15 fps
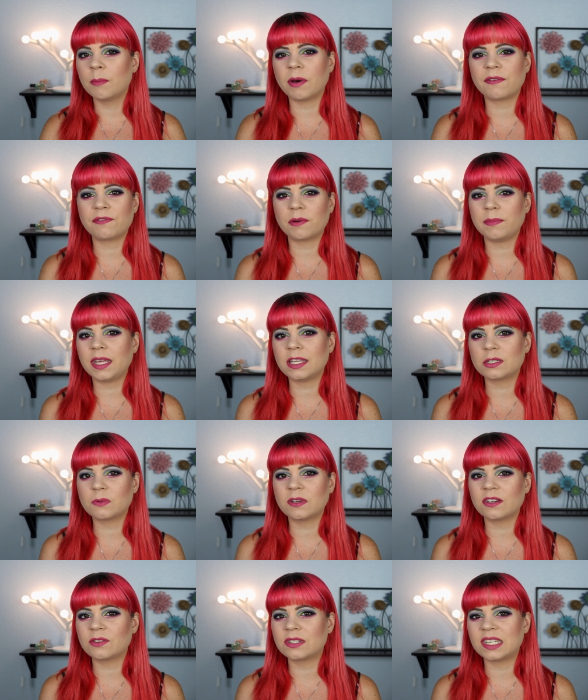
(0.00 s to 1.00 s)
but for me it's
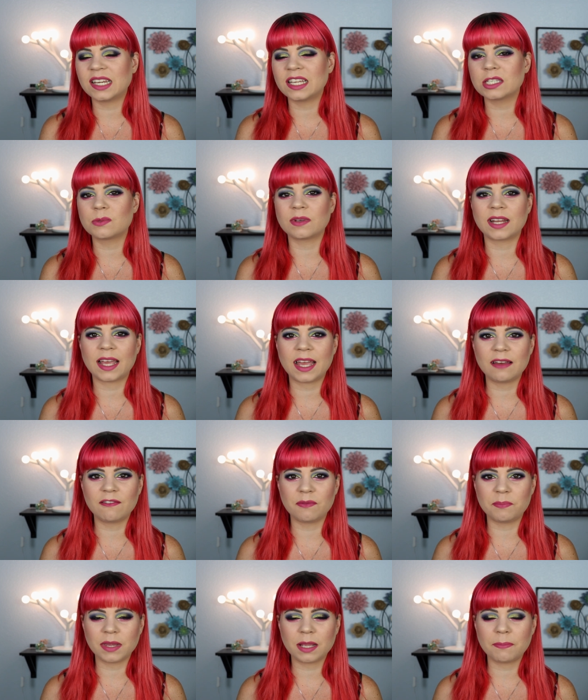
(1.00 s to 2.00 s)
one of those things when I
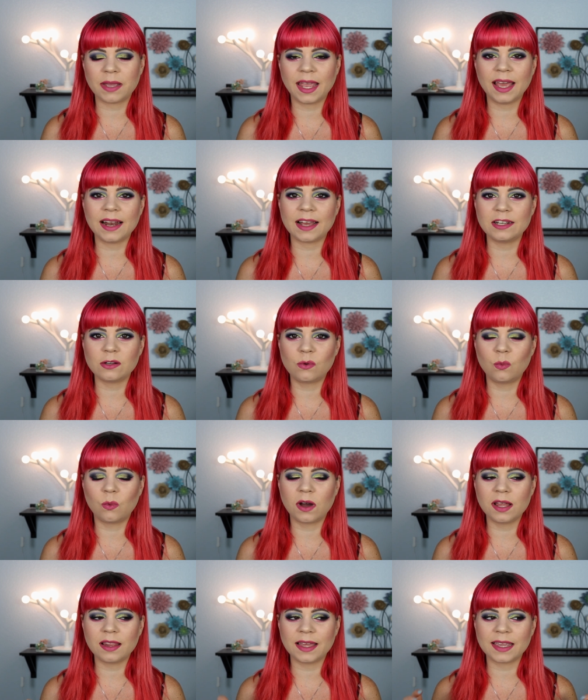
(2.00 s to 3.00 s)
have a big pan I don't
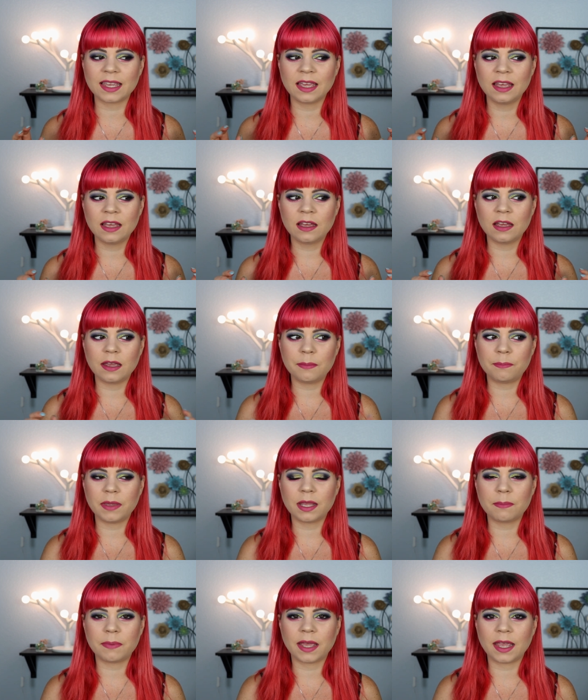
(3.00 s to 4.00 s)
want like a
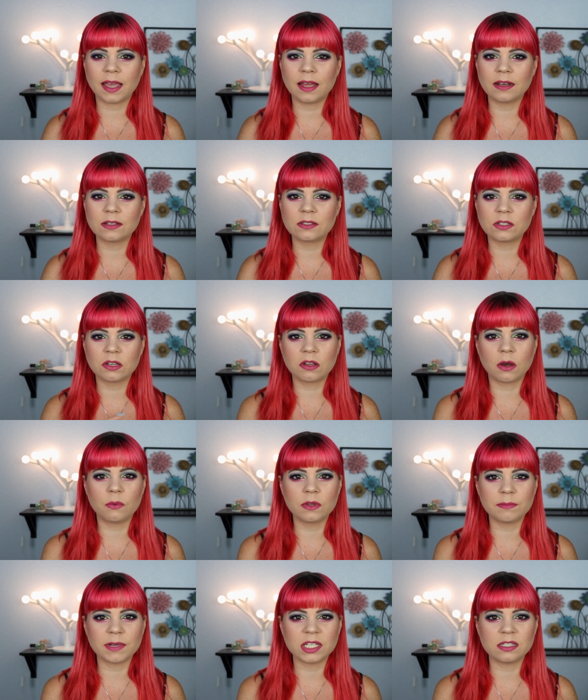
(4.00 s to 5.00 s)
big pan to
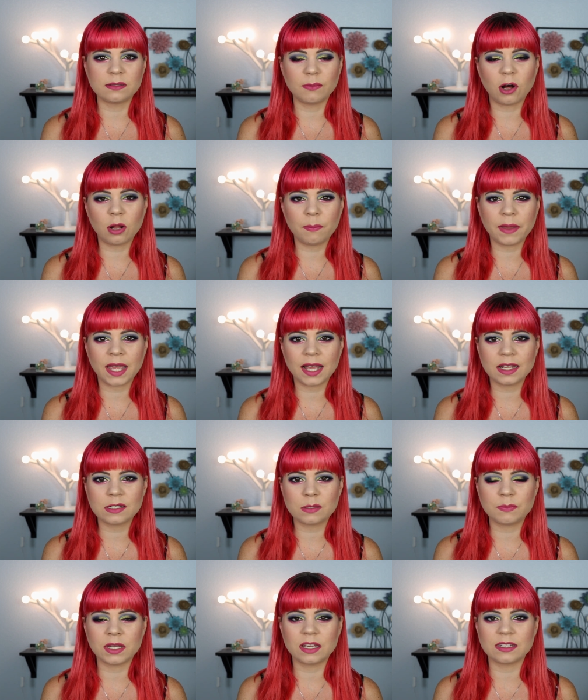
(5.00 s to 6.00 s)
go with my small
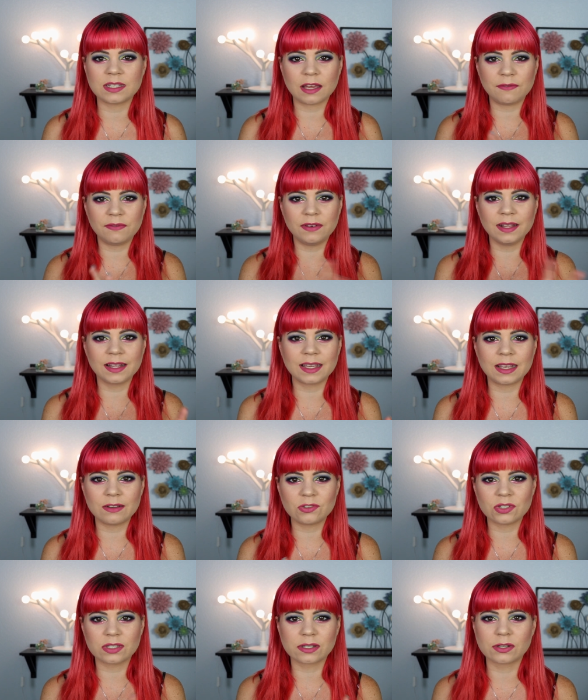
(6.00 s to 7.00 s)
pans because I feel like
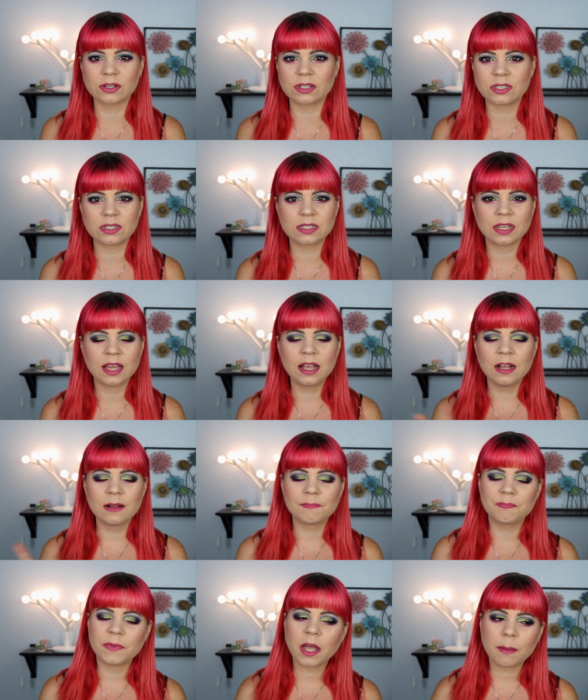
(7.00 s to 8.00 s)
it just looks
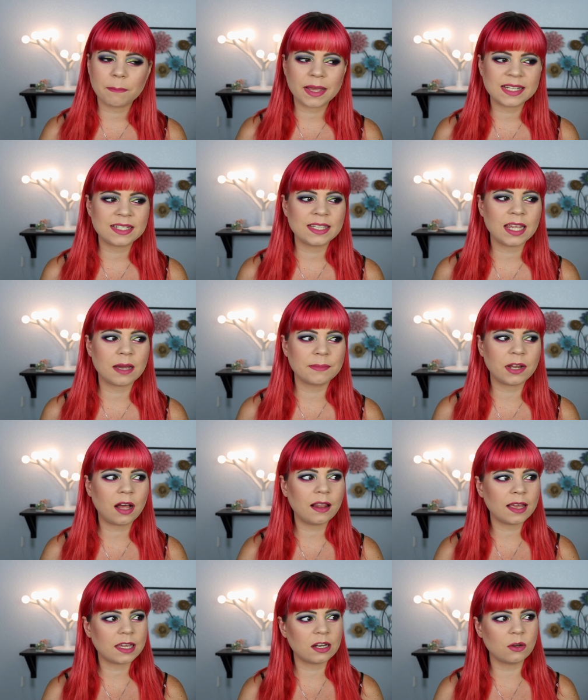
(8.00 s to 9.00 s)
not messy. I'm
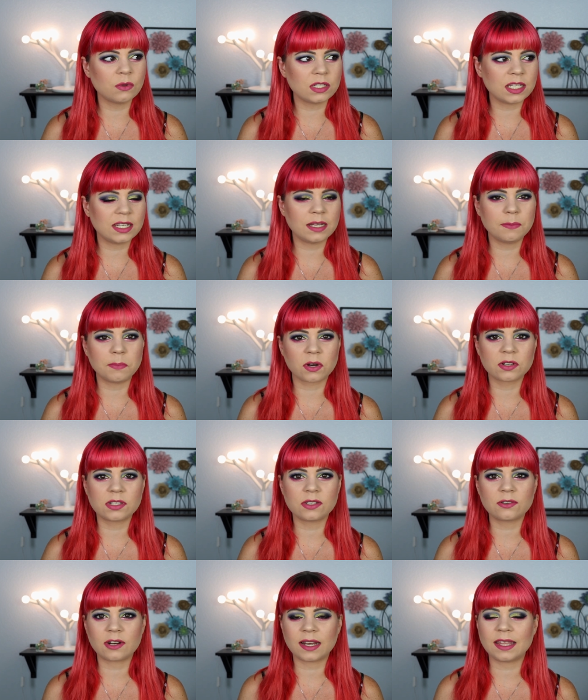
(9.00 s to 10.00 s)
not like an OCD
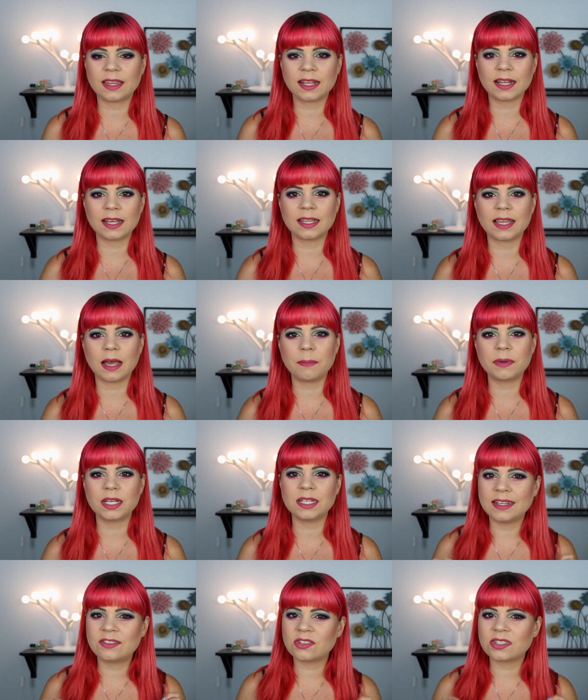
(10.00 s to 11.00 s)
person or anything like that,
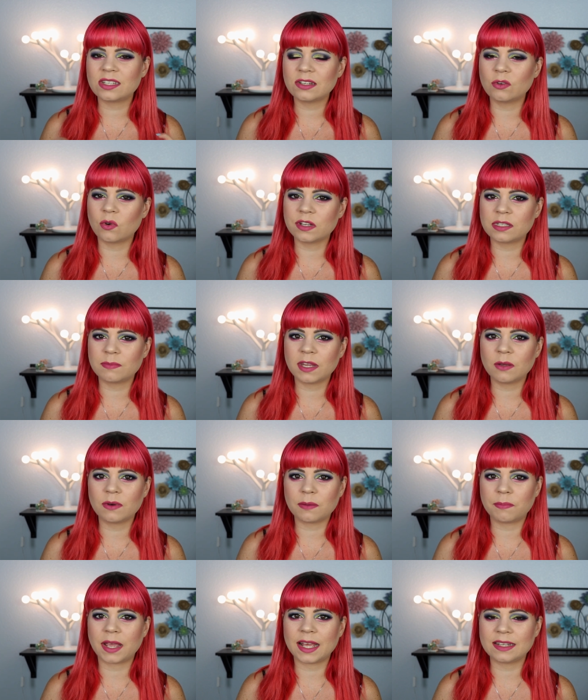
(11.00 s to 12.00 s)
but it just annoys me
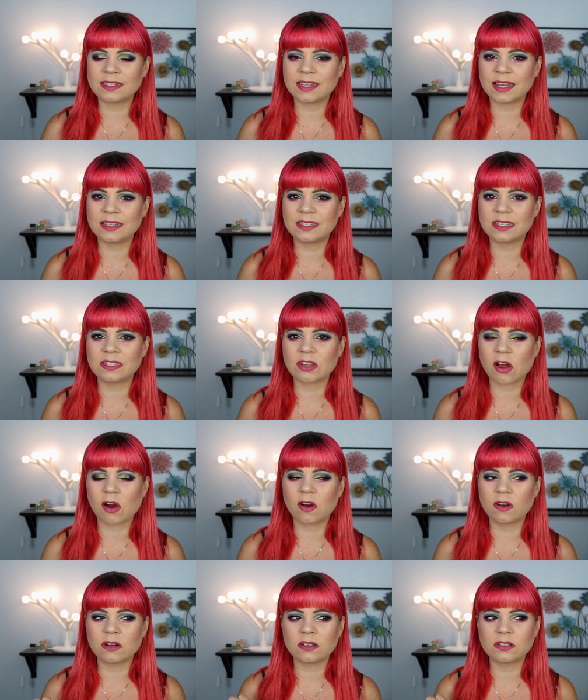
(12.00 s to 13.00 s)
when pant sizes
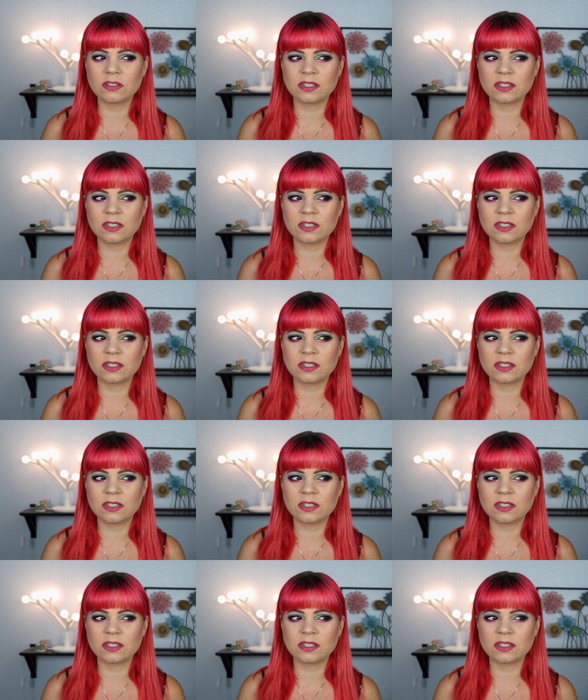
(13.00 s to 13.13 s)
are